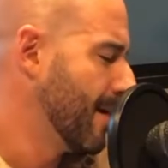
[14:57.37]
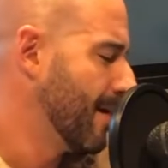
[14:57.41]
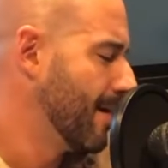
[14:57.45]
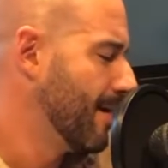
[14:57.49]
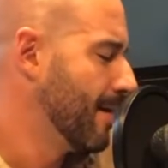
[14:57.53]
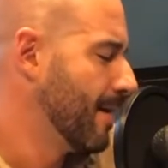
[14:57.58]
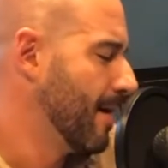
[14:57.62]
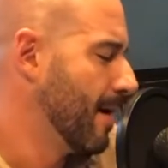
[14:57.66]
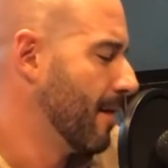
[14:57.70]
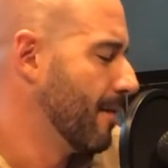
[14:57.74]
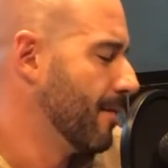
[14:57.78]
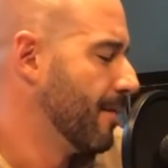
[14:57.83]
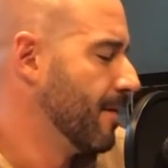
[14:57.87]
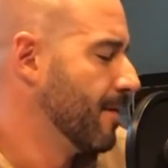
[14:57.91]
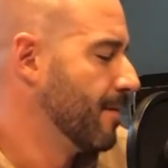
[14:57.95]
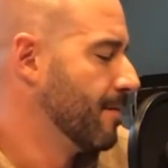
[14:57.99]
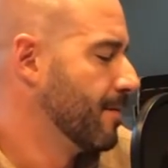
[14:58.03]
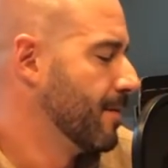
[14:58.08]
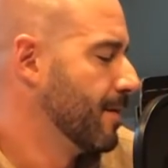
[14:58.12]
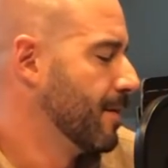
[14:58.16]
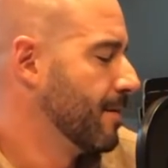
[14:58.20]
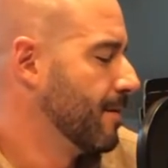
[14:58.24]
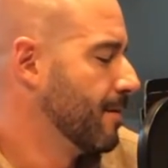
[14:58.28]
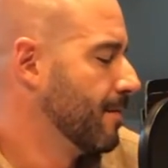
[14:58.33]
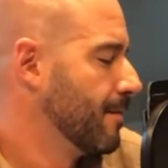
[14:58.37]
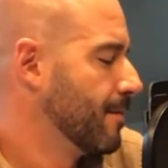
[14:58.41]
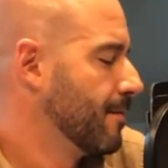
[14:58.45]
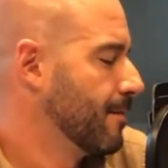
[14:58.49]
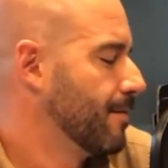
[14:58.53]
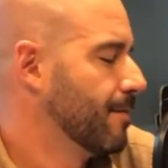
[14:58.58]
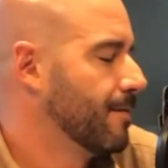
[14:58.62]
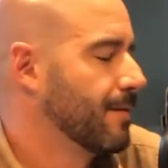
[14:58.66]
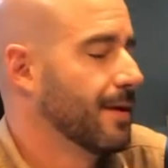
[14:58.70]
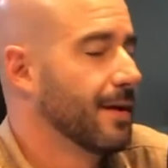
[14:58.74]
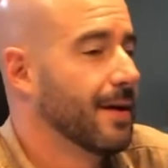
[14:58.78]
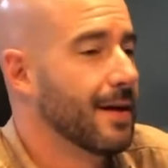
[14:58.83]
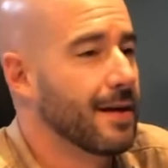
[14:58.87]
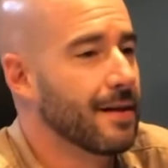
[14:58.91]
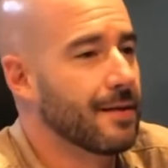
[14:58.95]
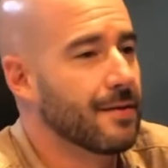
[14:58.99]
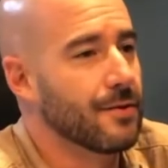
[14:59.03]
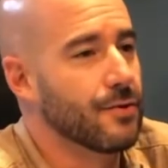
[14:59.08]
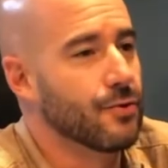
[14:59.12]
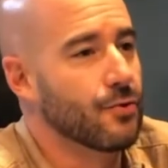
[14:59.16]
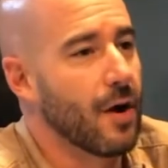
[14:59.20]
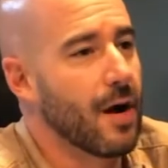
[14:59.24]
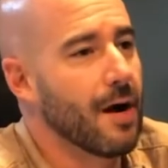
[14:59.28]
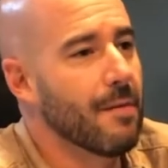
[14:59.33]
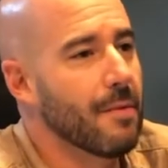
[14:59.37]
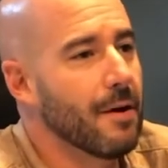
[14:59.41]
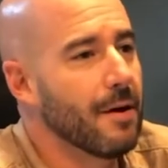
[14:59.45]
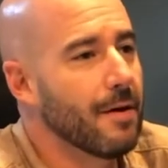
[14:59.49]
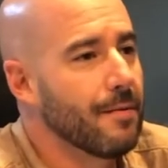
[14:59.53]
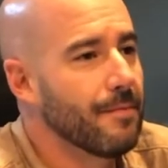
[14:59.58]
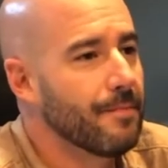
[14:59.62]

No, they like the drama.